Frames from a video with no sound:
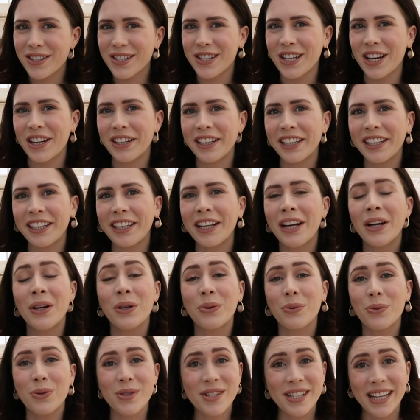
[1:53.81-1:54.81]
So
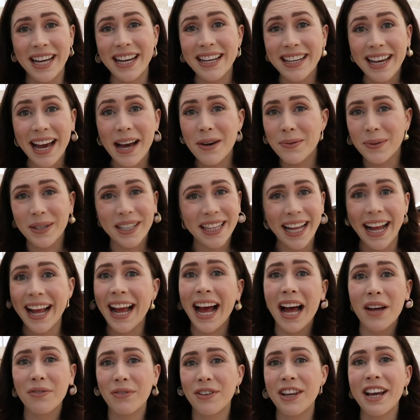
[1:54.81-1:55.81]
we'll see, yeah, what they
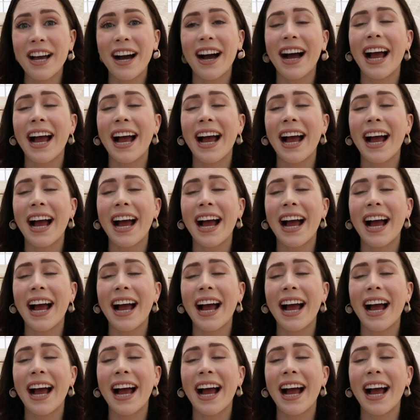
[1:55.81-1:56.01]
have here.